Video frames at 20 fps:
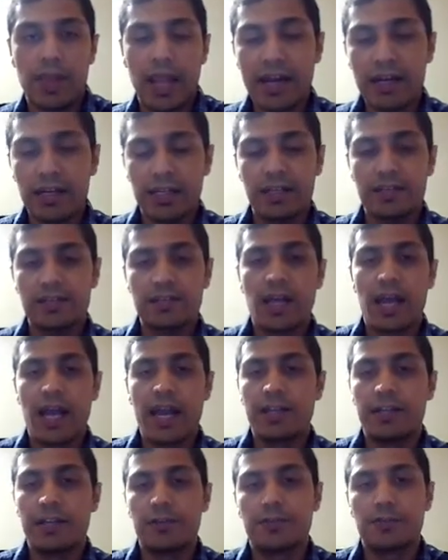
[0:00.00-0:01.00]
blacklist
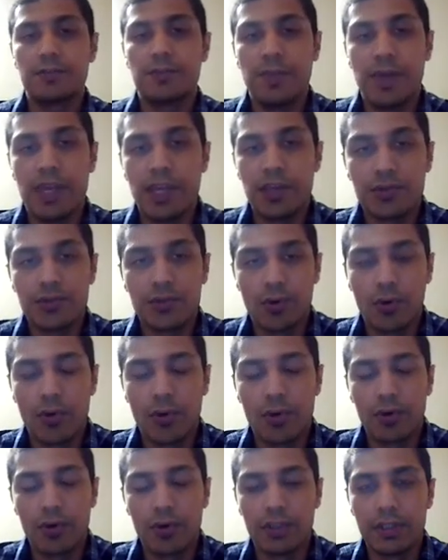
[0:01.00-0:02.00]
items based
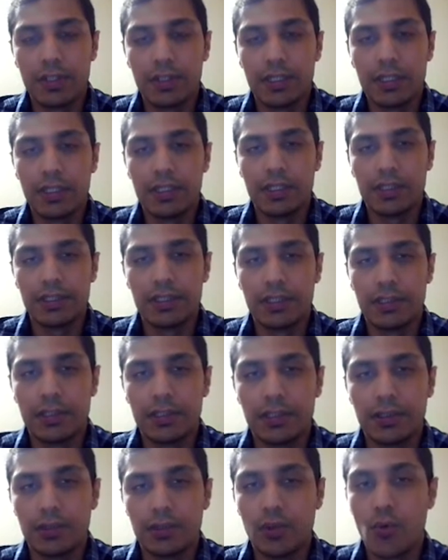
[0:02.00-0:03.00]
on
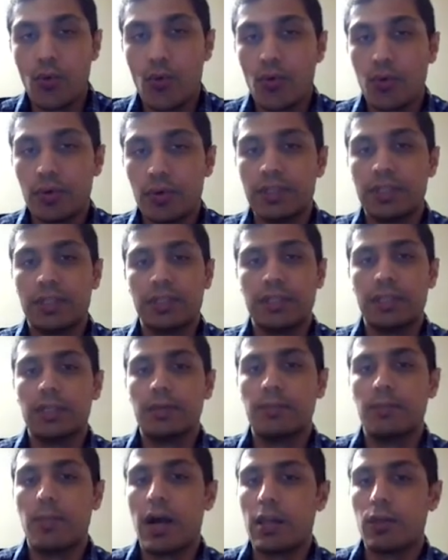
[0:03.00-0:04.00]
known
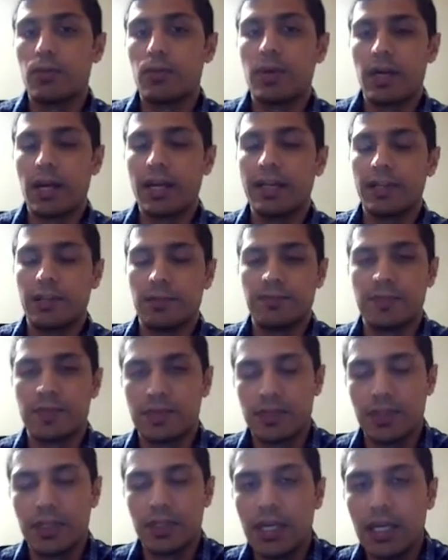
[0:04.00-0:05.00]
malware
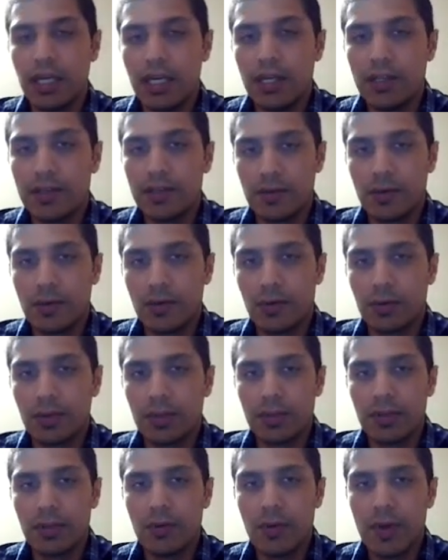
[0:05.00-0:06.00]
items. So
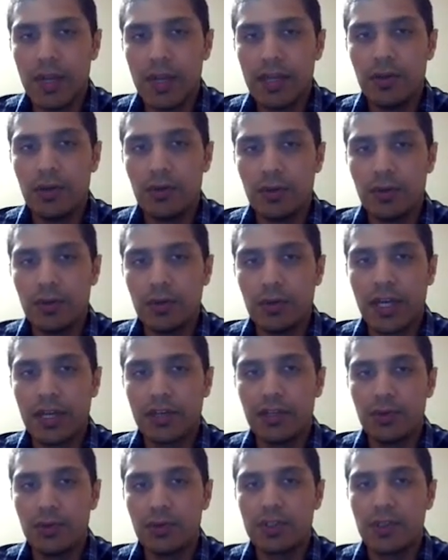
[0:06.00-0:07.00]
the way you
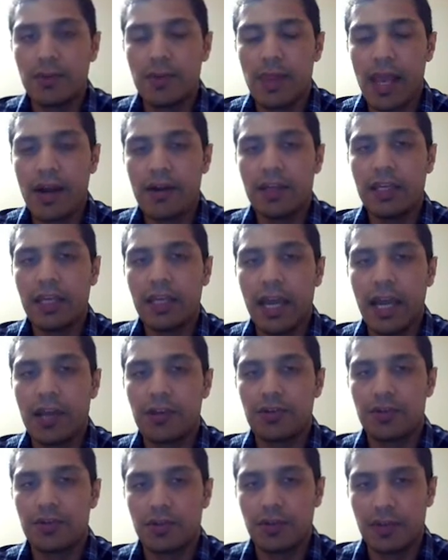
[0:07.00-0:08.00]
can use similarity
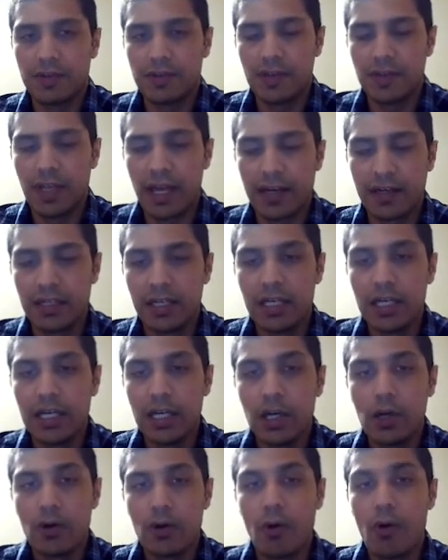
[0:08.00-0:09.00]
hash is that
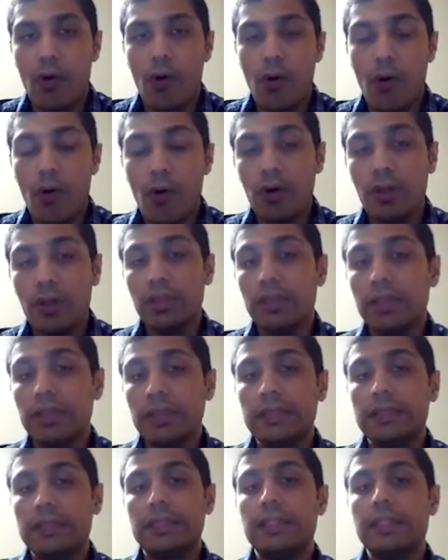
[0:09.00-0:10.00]

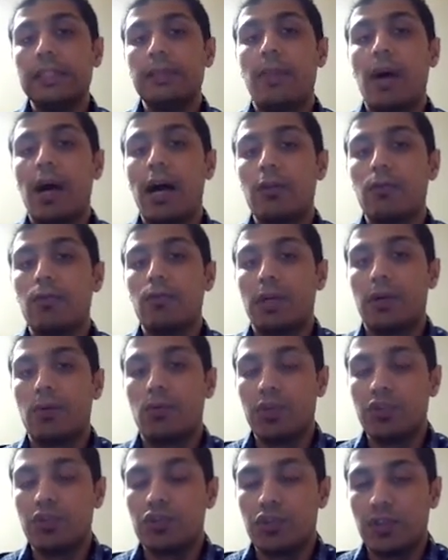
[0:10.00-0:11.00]
all the malware
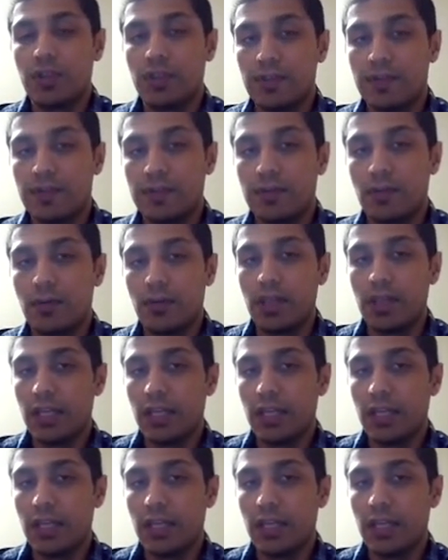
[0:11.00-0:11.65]
which is